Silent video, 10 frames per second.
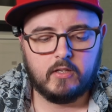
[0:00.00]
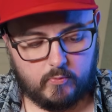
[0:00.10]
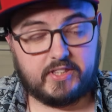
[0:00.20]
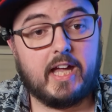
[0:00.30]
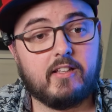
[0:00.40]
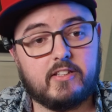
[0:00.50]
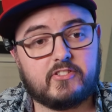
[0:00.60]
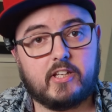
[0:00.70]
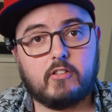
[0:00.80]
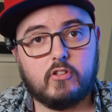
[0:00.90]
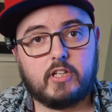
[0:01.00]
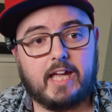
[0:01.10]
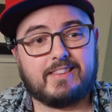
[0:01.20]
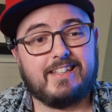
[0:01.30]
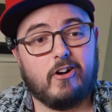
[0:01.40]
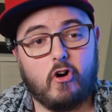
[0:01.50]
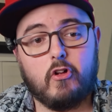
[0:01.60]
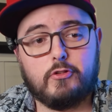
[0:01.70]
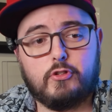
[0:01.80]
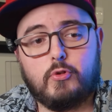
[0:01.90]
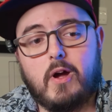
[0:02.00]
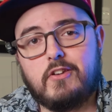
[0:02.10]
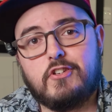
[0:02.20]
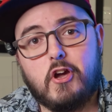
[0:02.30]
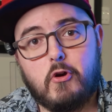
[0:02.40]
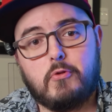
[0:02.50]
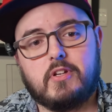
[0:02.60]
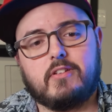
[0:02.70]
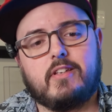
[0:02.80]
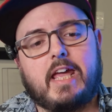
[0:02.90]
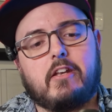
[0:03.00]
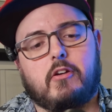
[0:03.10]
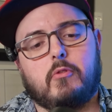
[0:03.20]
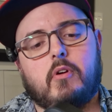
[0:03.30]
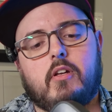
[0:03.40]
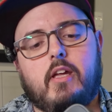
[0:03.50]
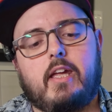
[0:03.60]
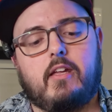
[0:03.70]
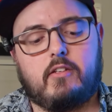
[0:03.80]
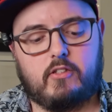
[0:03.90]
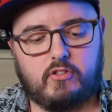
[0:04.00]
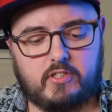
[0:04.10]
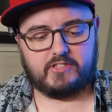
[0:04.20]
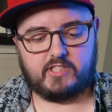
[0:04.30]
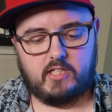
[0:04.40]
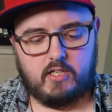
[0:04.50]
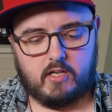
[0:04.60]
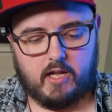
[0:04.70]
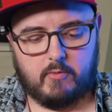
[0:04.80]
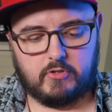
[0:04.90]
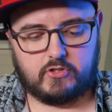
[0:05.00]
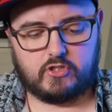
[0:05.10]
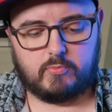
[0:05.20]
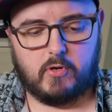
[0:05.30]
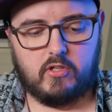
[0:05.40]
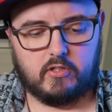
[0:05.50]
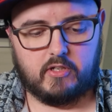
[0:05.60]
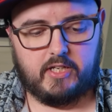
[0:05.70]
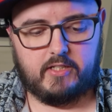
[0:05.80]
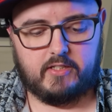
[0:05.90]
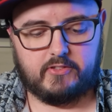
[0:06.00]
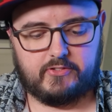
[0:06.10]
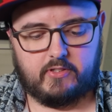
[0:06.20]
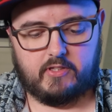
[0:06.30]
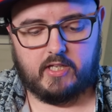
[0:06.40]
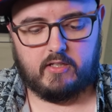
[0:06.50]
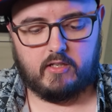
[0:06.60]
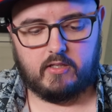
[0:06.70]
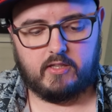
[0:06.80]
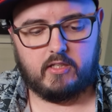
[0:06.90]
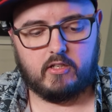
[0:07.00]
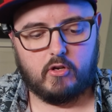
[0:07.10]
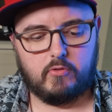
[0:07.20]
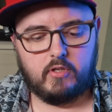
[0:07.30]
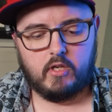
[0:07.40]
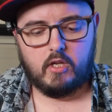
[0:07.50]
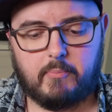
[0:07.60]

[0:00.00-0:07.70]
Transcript: With that, let's take a look at the all-new Node Nano. And you can see how much smaller it is than the Node.